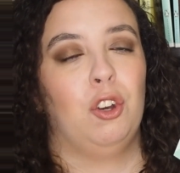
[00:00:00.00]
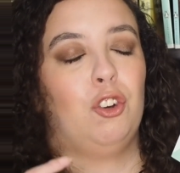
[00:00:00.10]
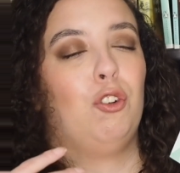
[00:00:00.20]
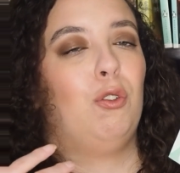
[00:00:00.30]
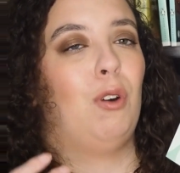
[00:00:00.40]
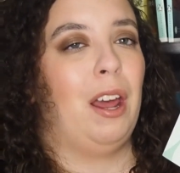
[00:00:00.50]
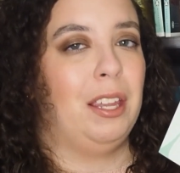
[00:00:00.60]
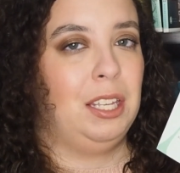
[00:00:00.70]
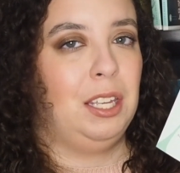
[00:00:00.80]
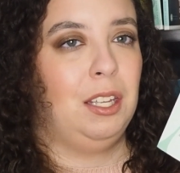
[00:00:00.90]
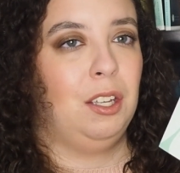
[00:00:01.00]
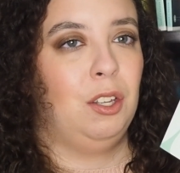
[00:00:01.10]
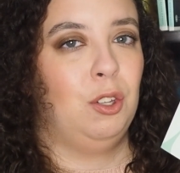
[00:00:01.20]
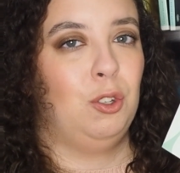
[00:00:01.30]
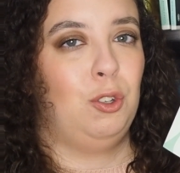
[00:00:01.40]
trying
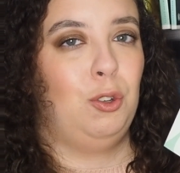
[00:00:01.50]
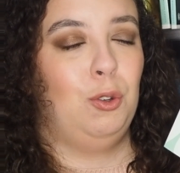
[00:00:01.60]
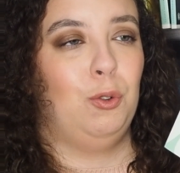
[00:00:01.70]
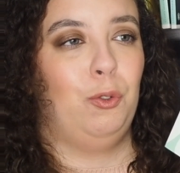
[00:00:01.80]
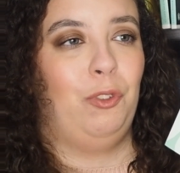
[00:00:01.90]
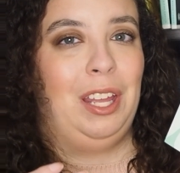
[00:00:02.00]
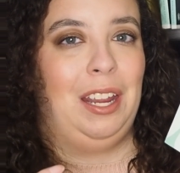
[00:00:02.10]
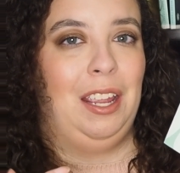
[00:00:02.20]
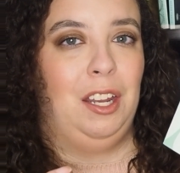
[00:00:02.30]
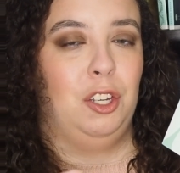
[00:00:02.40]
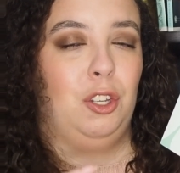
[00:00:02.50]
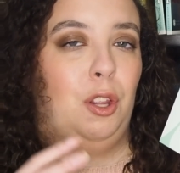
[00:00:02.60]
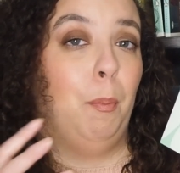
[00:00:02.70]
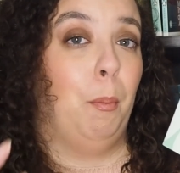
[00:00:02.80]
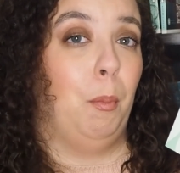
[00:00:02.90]
to fit into
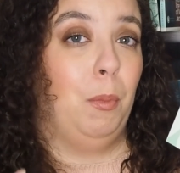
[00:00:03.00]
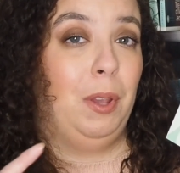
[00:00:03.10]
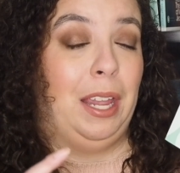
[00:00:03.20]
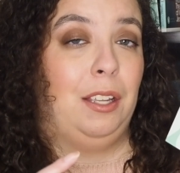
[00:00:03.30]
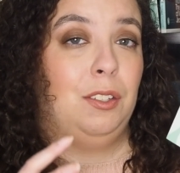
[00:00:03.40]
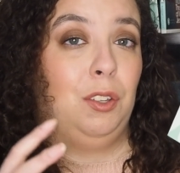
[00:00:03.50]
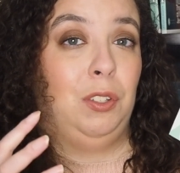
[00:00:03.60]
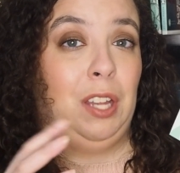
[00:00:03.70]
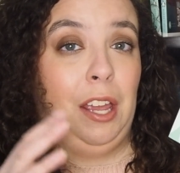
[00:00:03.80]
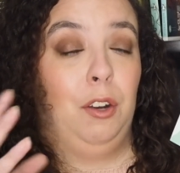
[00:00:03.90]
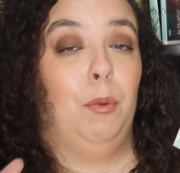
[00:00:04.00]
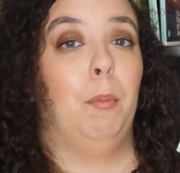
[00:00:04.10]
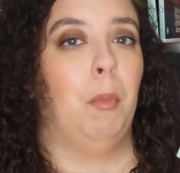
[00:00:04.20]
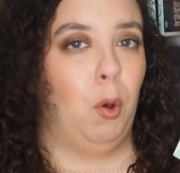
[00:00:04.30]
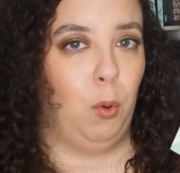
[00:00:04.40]
the like societal
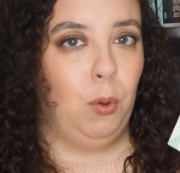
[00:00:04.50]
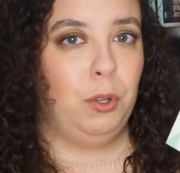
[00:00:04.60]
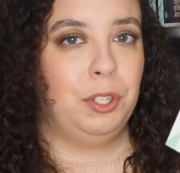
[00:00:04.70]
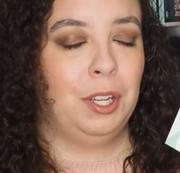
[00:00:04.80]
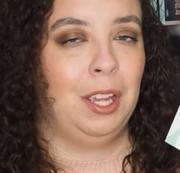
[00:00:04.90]
mold,